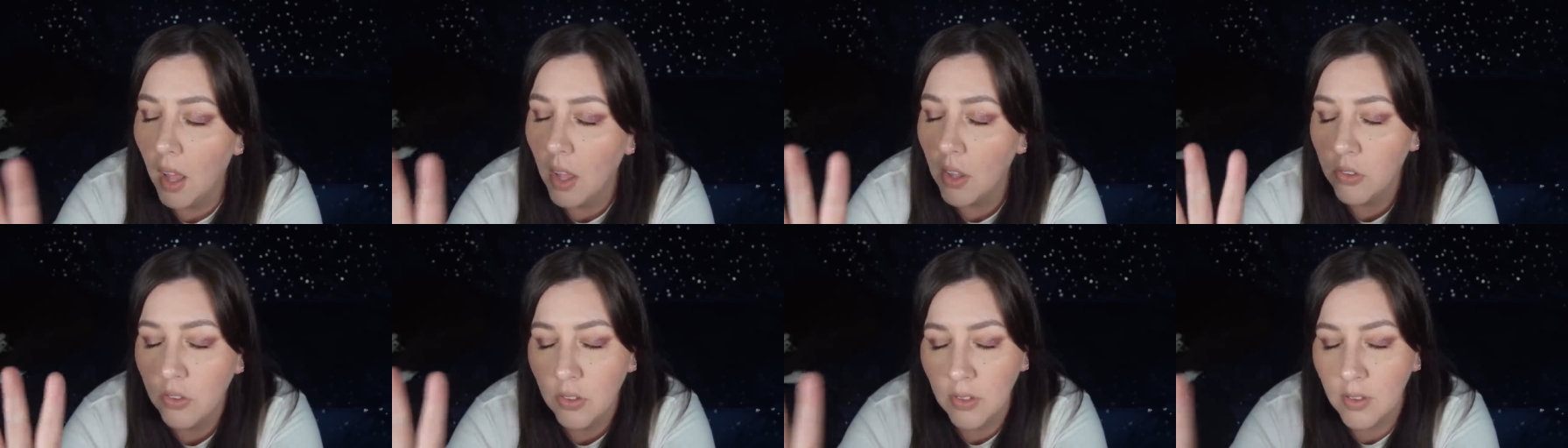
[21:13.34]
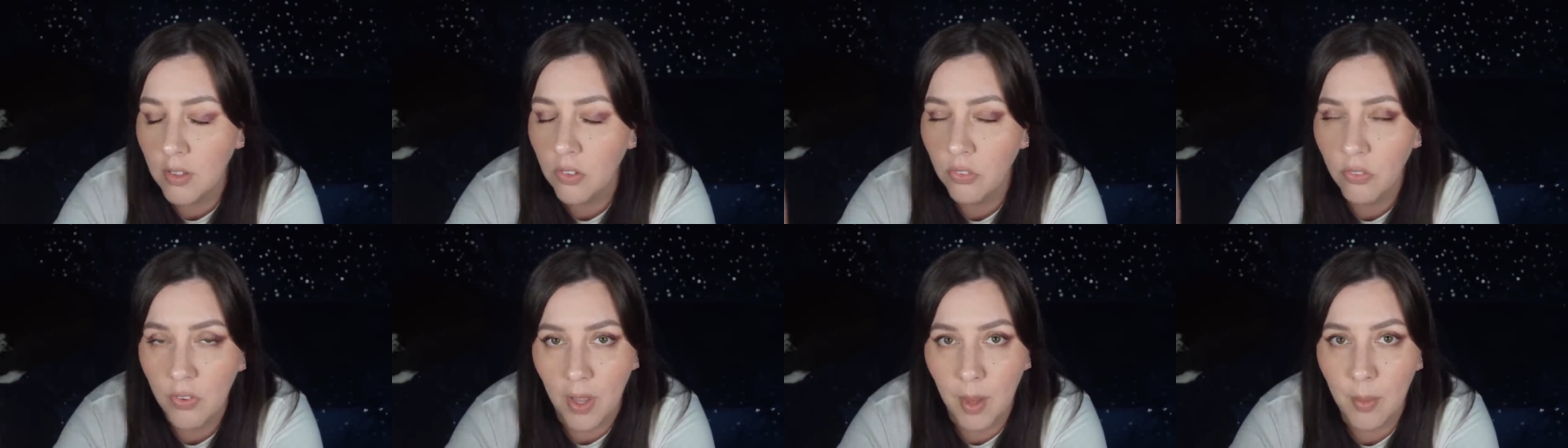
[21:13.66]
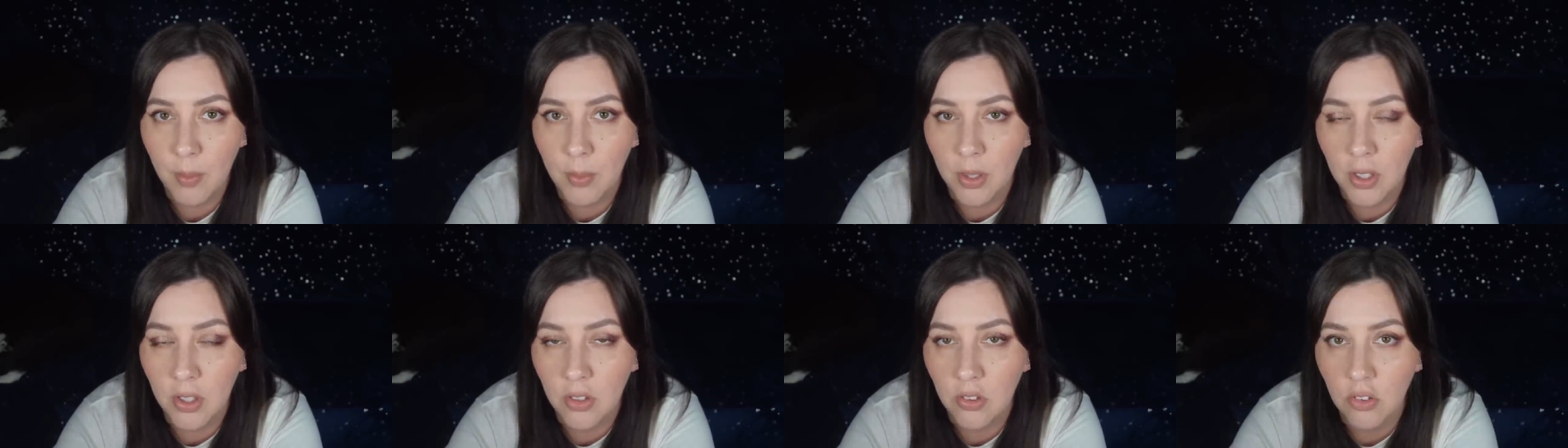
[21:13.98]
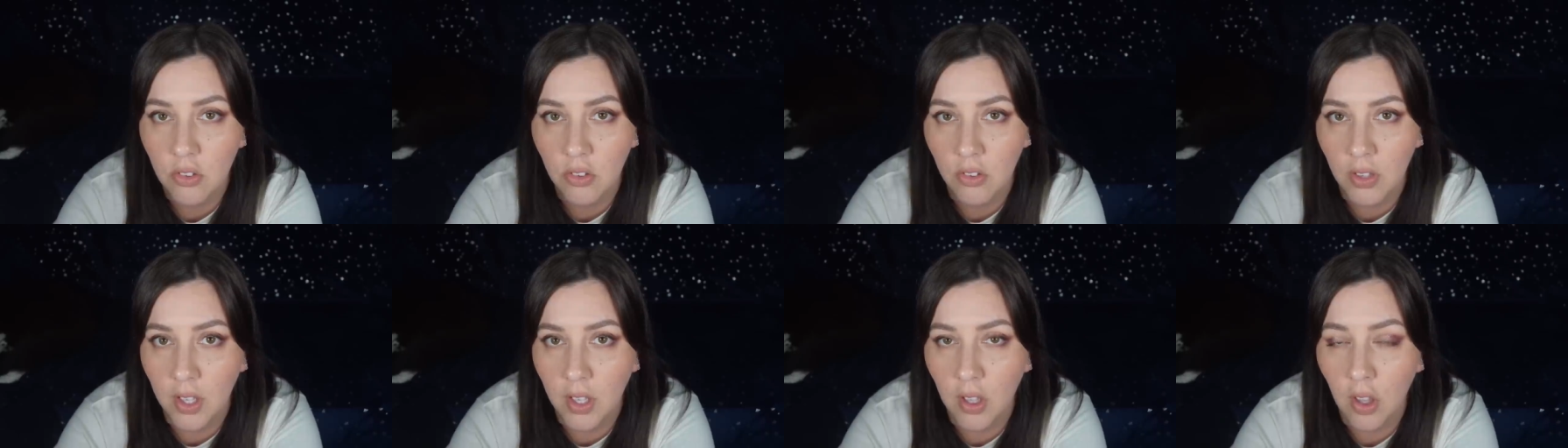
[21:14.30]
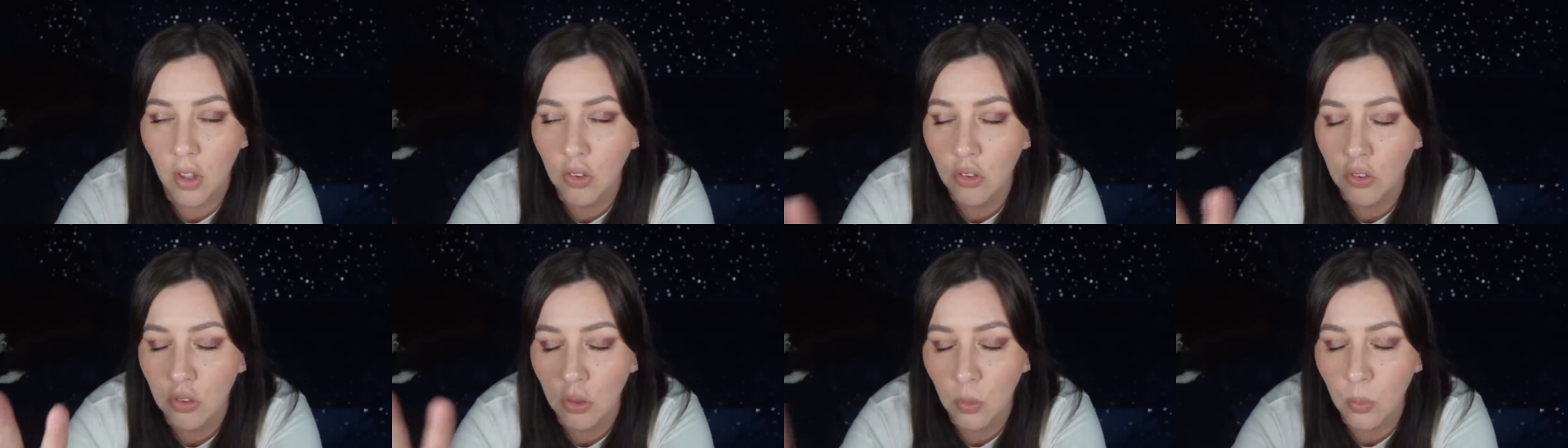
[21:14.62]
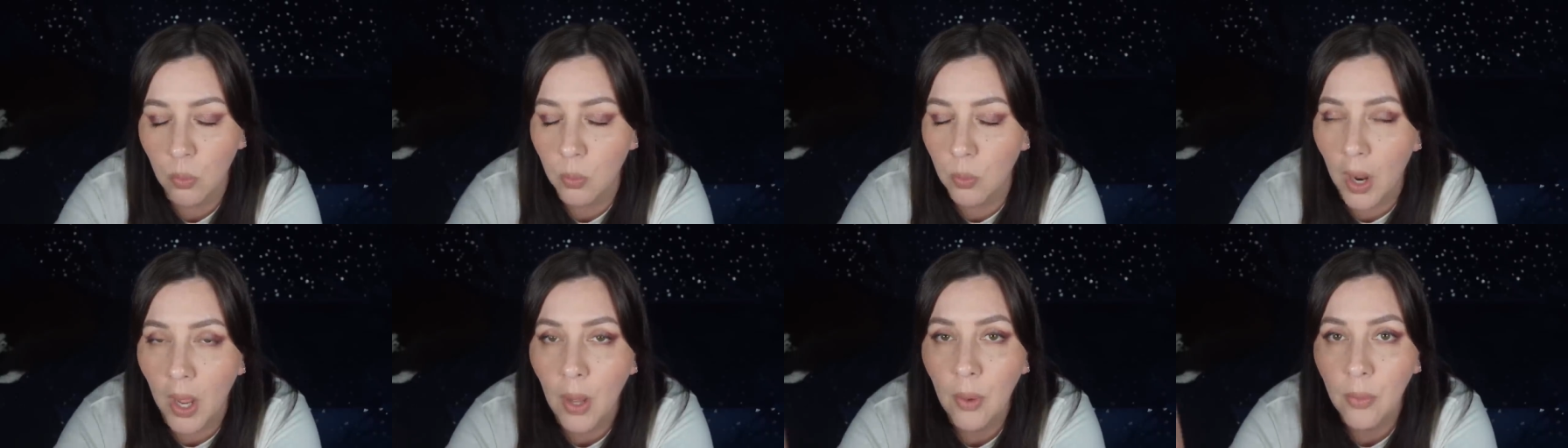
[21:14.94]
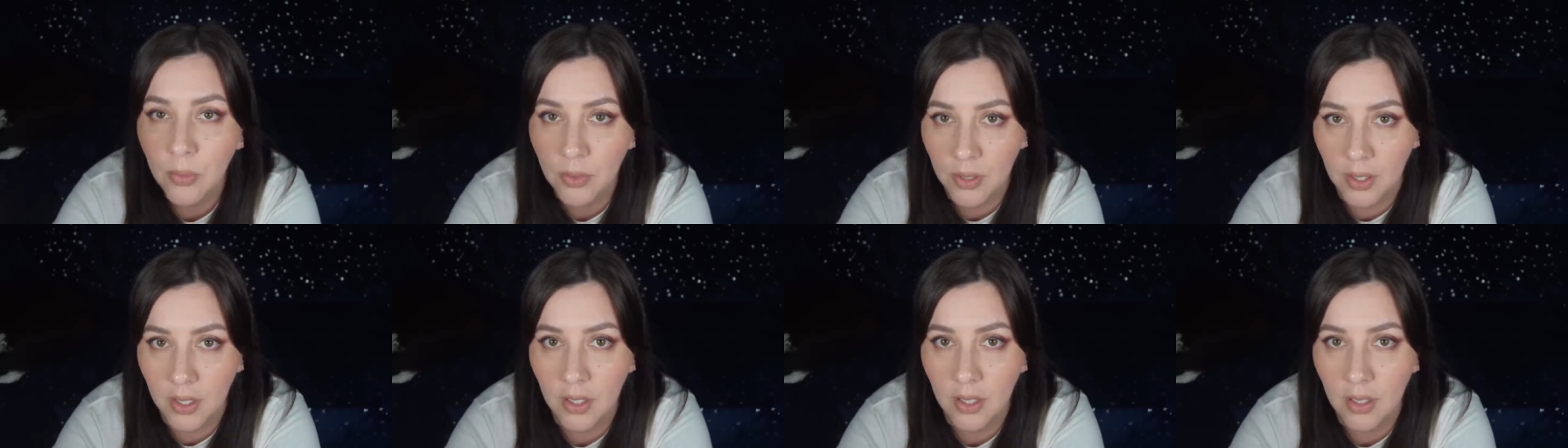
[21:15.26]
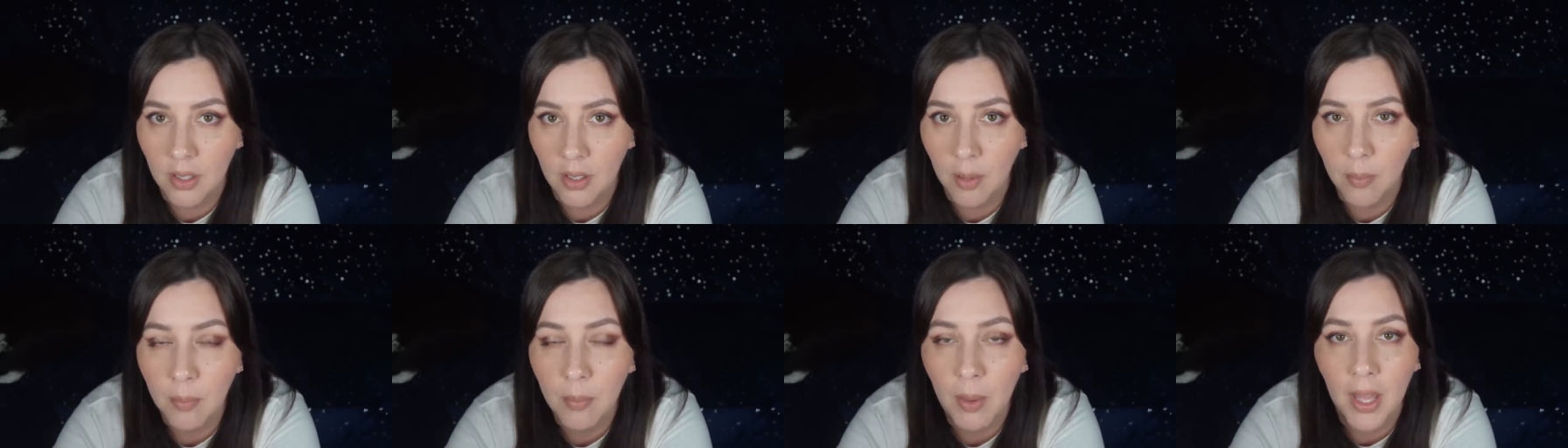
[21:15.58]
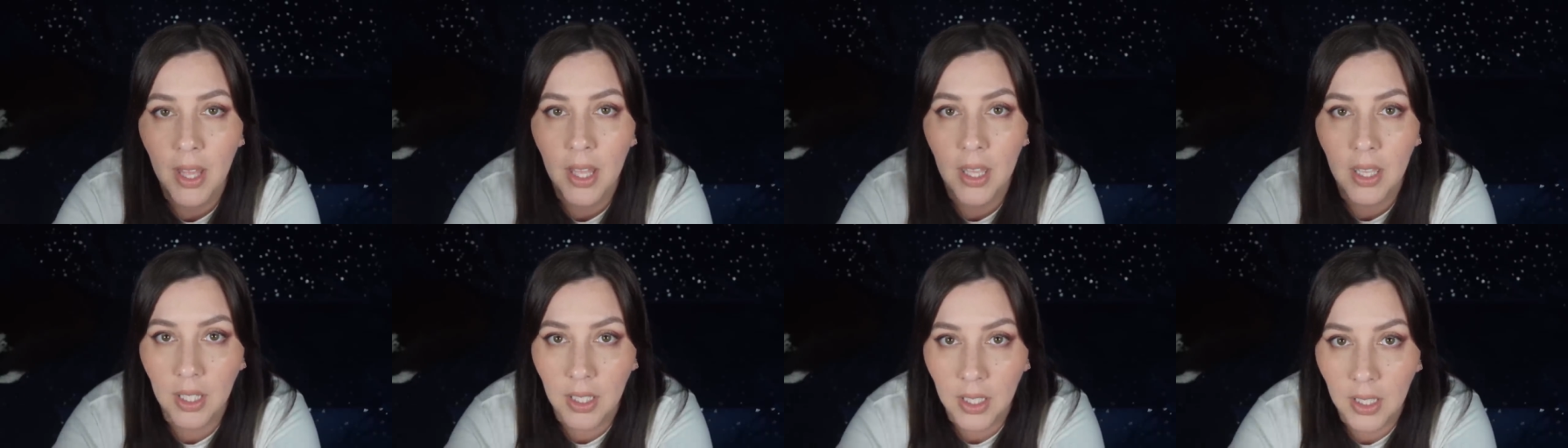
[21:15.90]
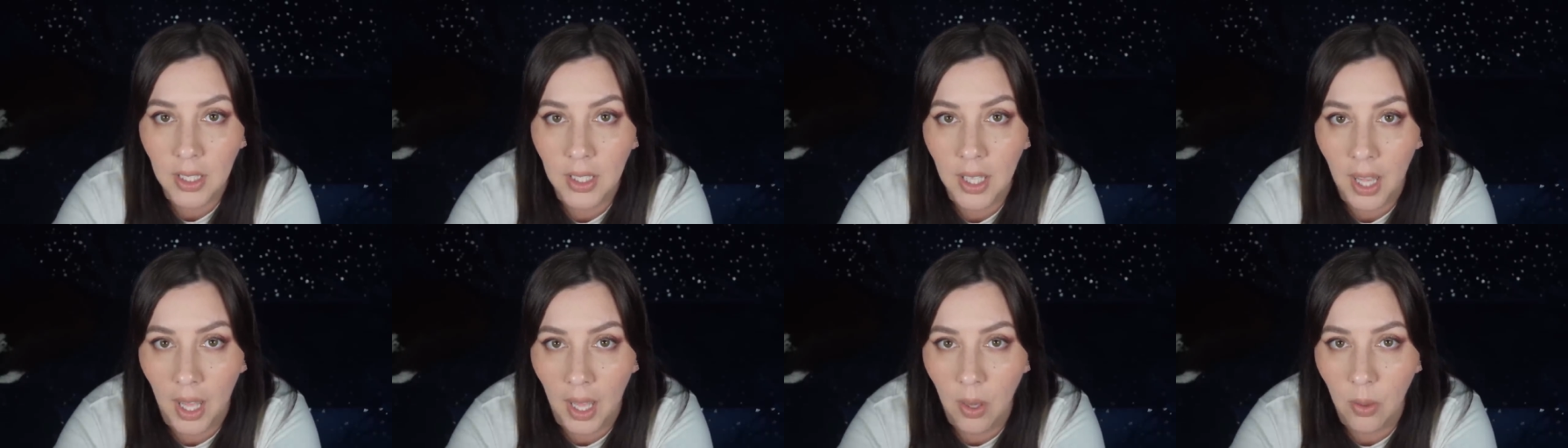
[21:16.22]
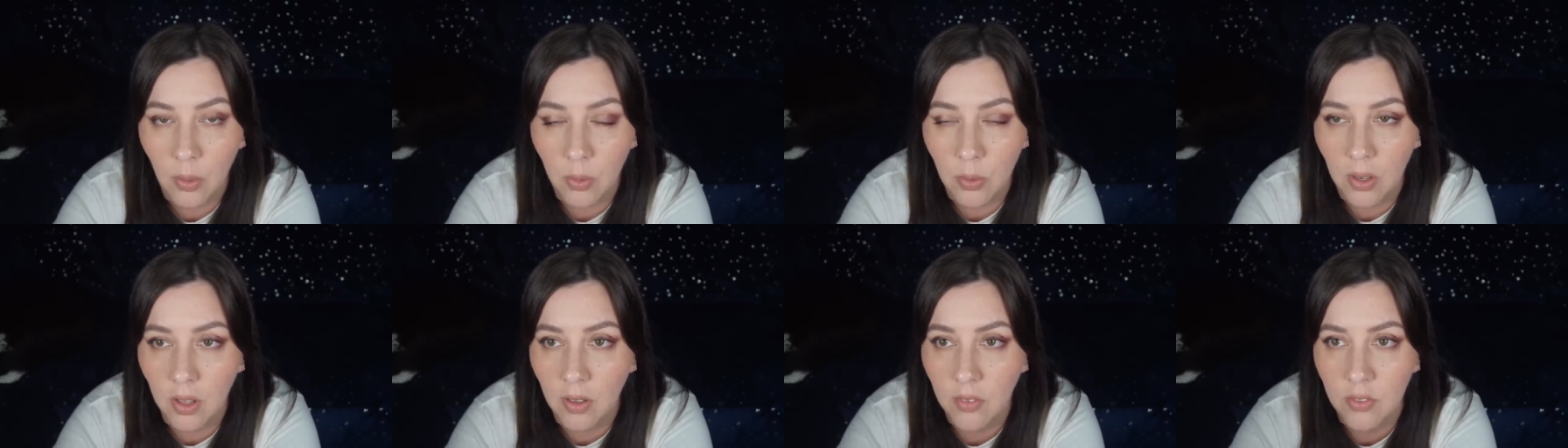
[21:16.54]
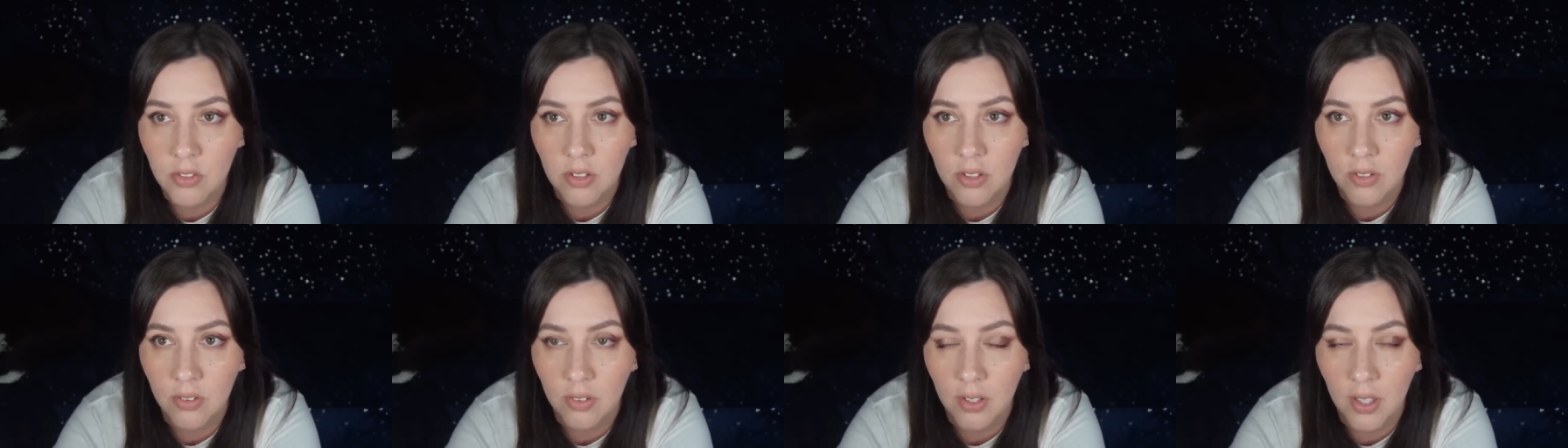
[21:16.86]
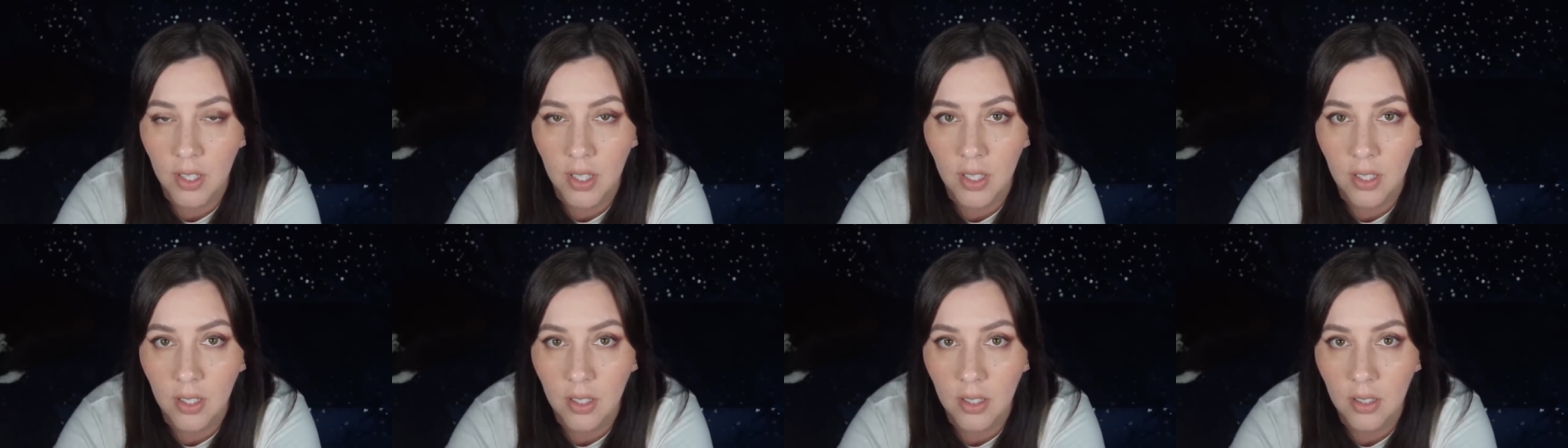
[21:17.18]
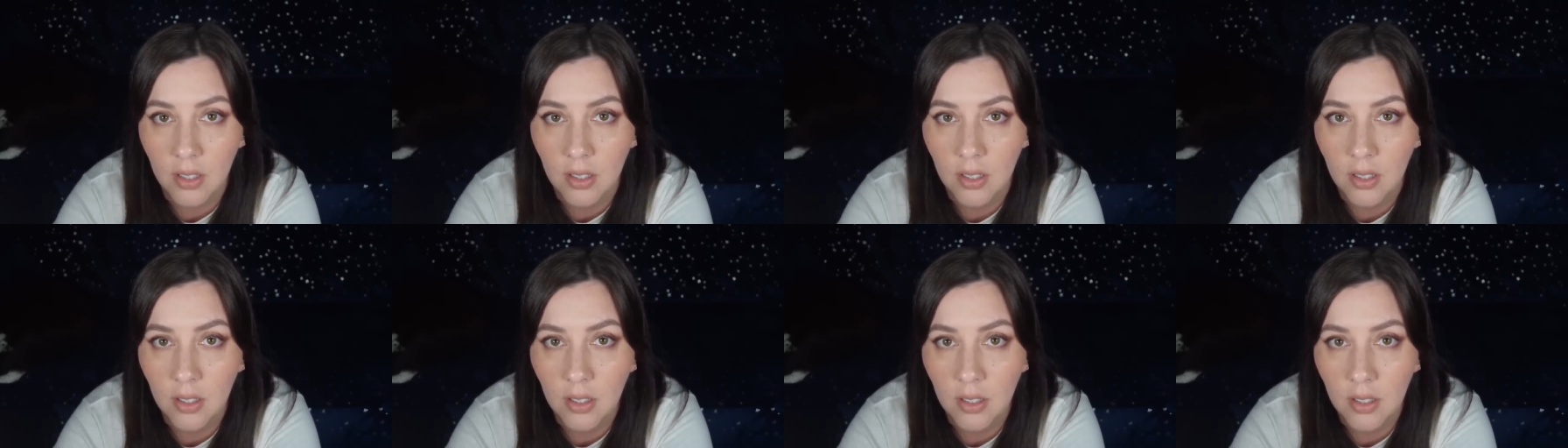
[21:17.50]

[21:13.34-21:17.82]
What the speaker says: So this family is just like surrounded by a cloud of just like